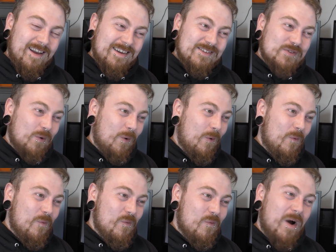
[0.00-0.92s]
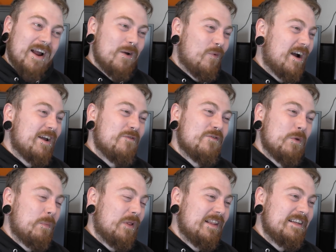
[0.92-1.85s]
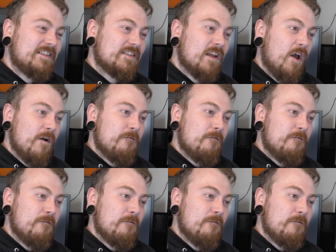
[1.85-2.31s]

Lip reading: So why have the police